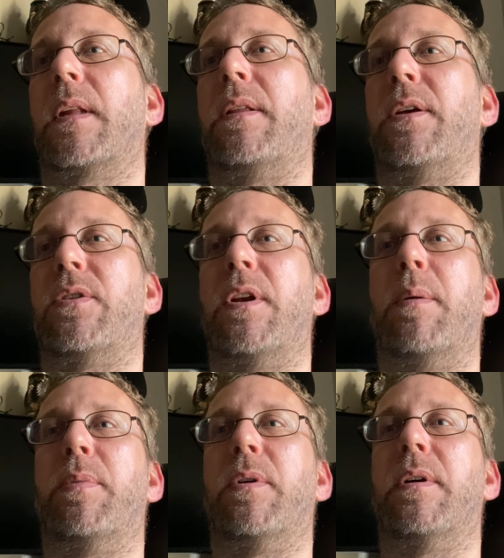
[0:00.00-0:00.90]
There's
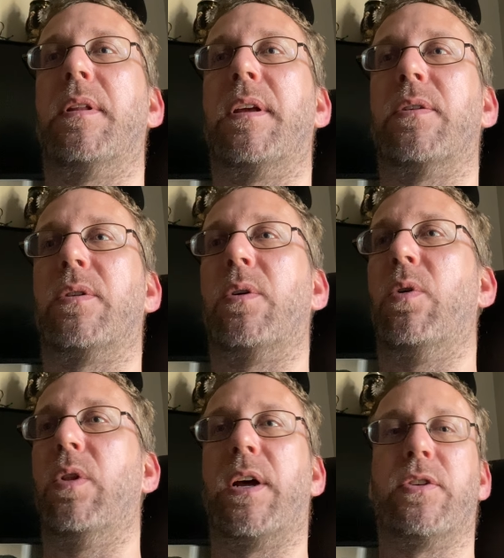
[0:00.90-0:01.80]
a
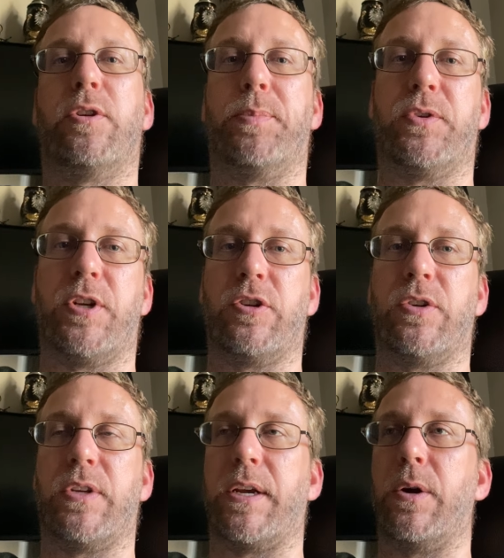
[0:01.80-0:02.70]
whole lot of
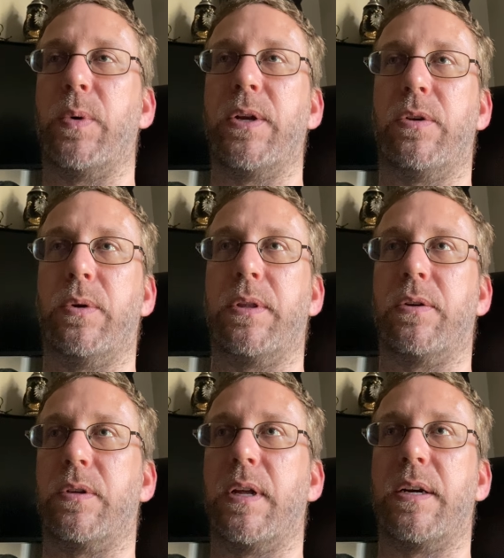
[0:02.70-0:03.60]
superstitions that go into it.
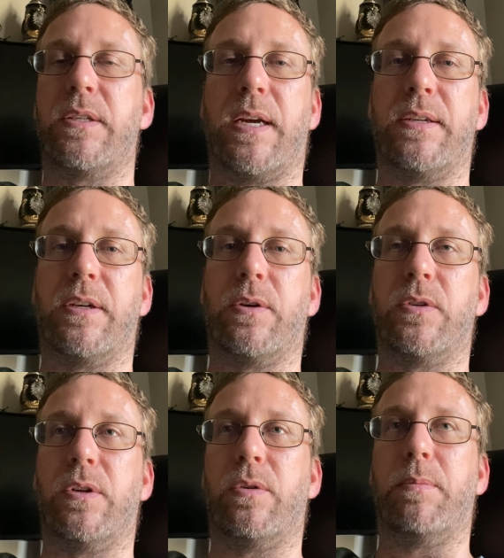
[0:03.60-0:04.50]
There's a lot of science that goes
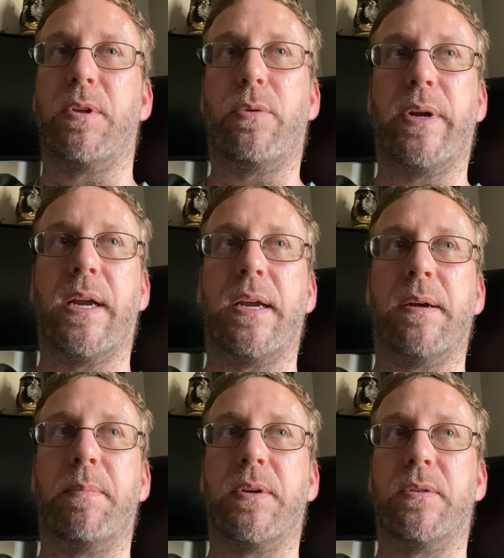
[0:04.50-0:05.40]
into it, but 3
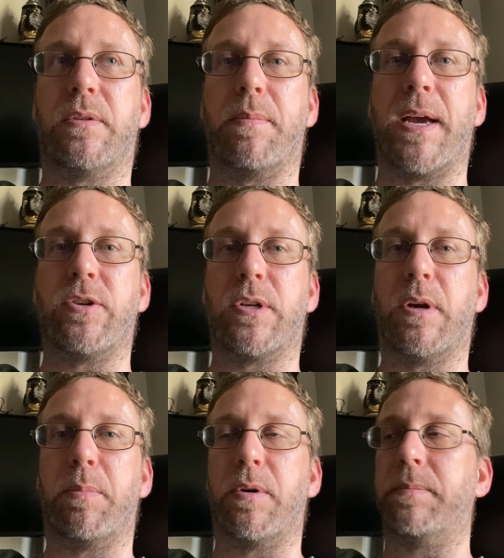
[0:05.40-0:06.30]
a.m. is the magic
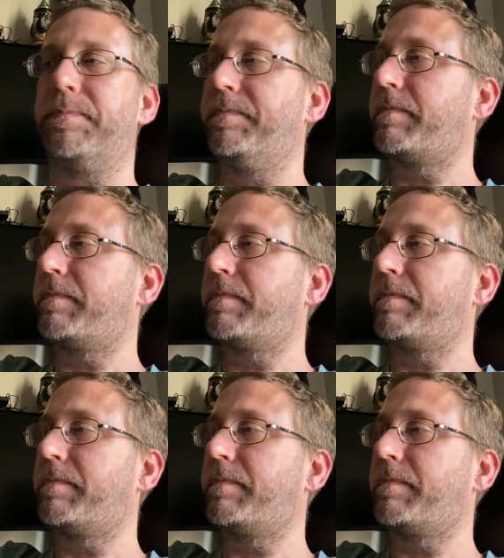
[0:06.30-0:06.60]
number.